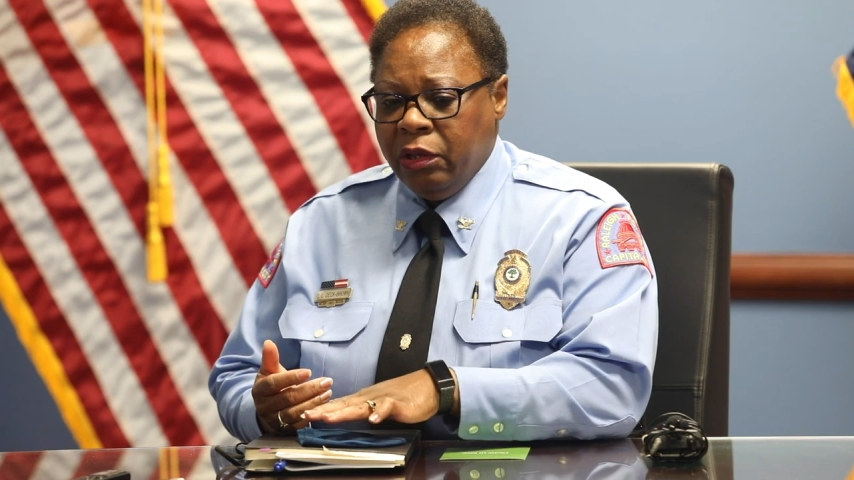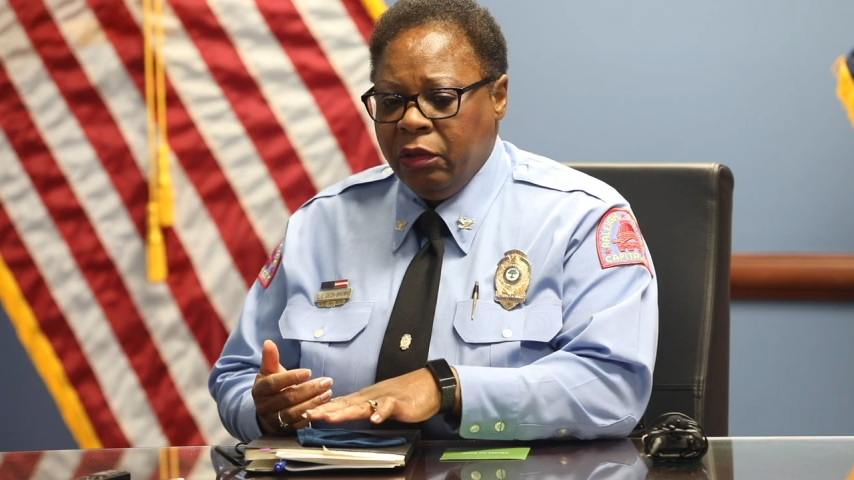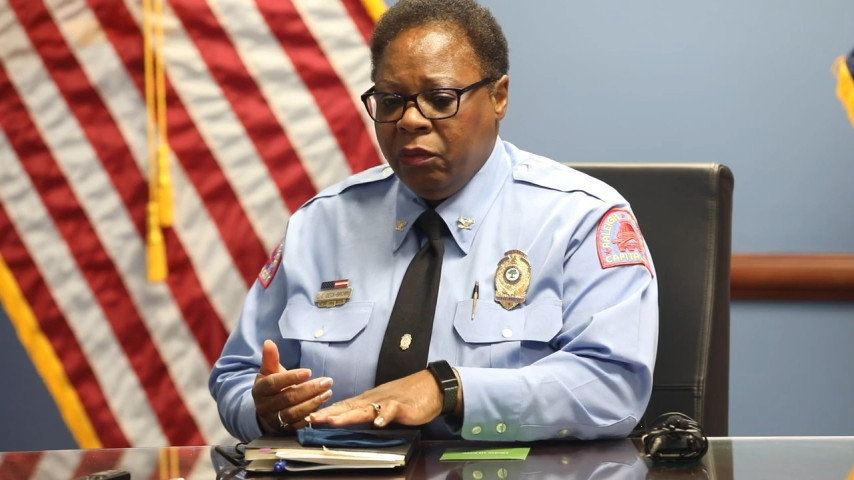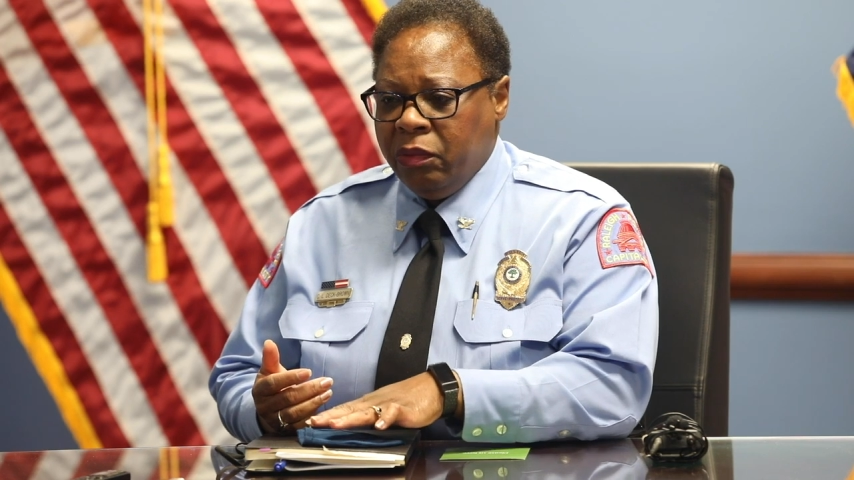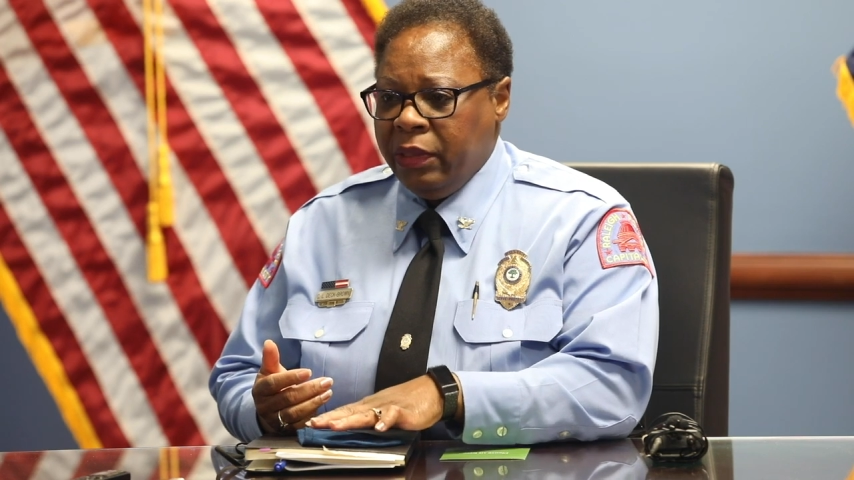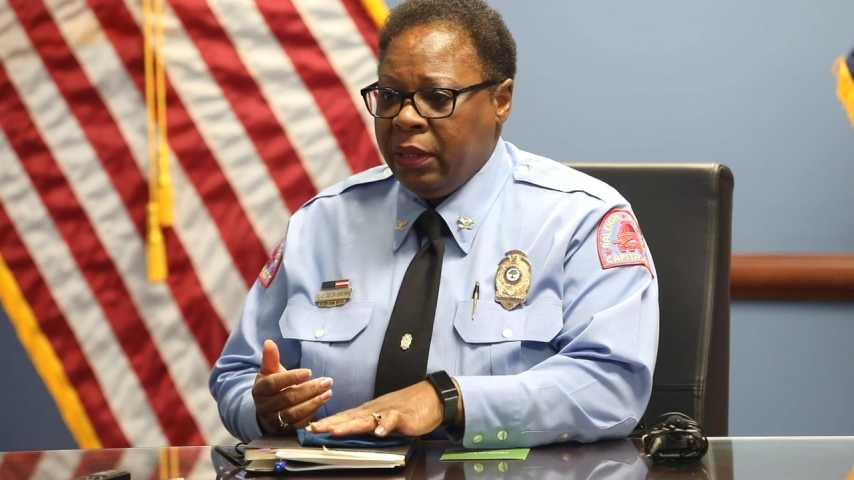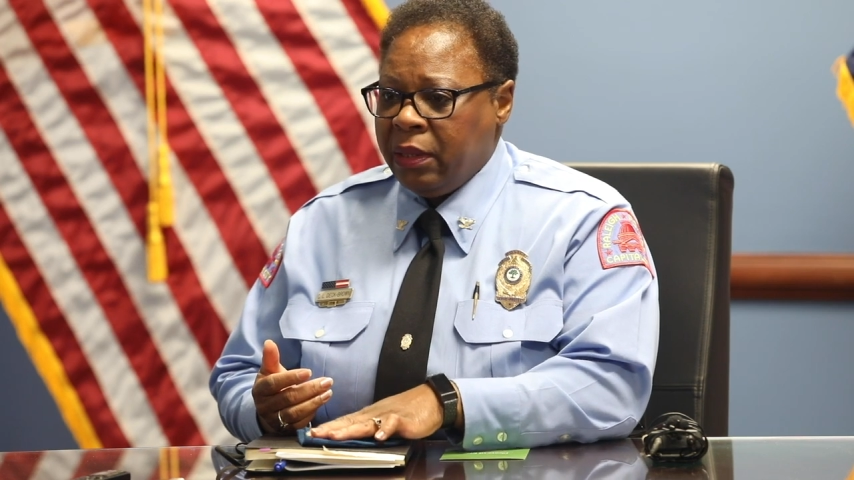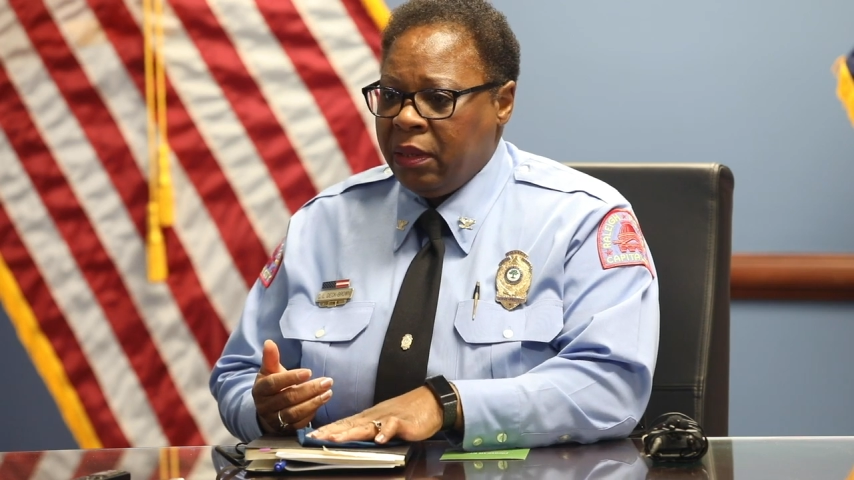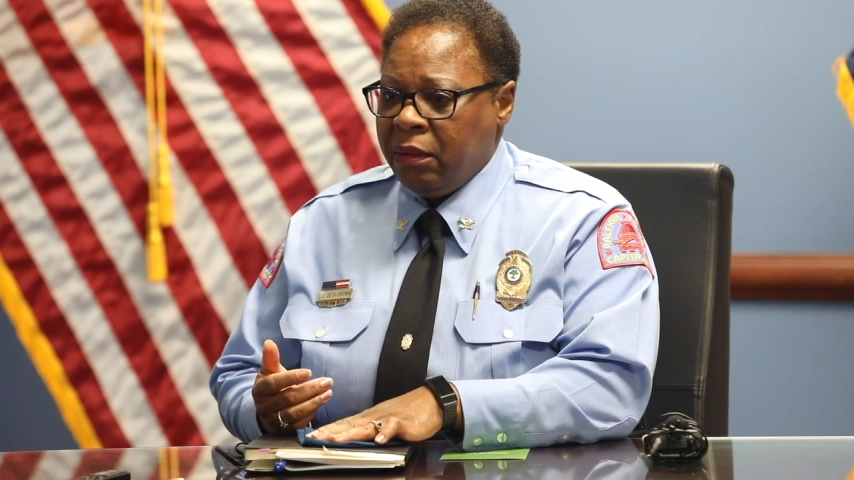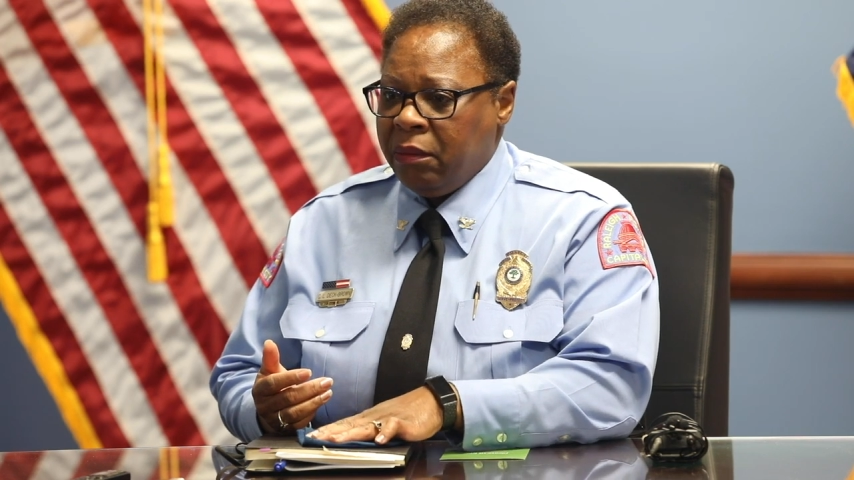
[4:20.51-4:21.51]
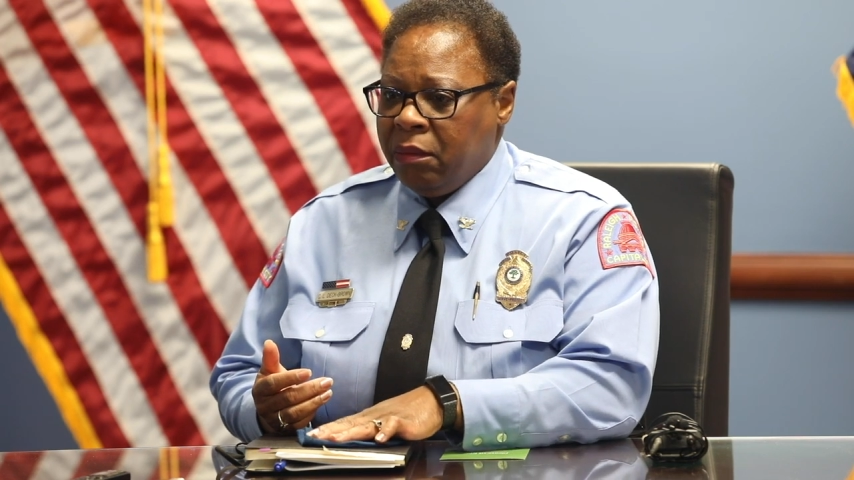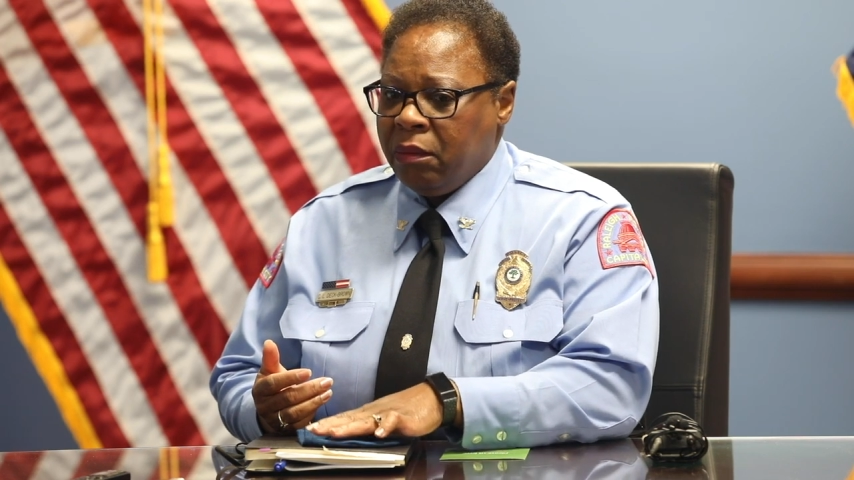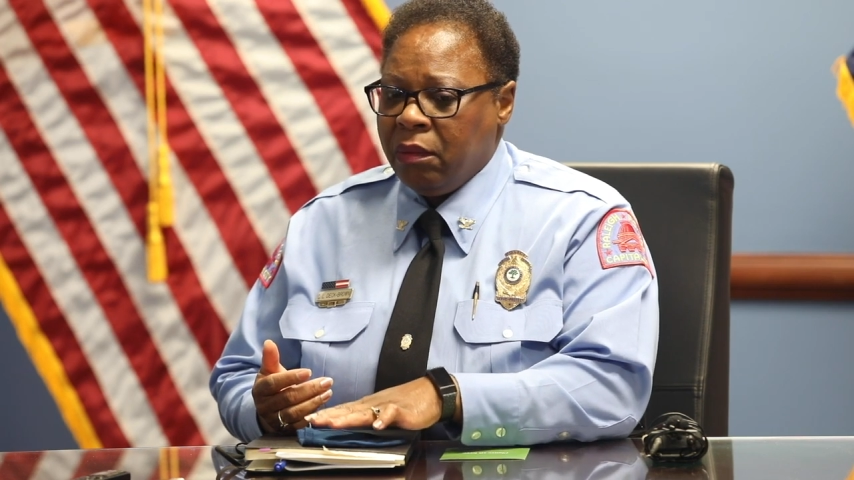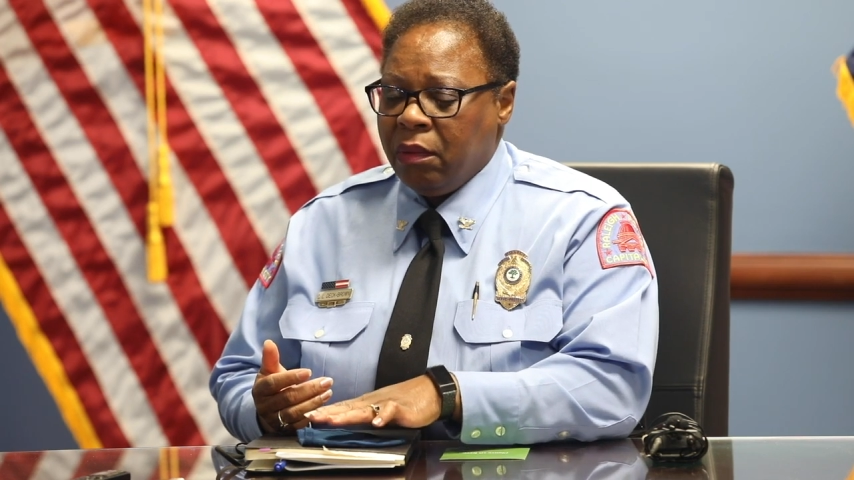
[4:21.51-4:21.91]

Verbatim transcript: you then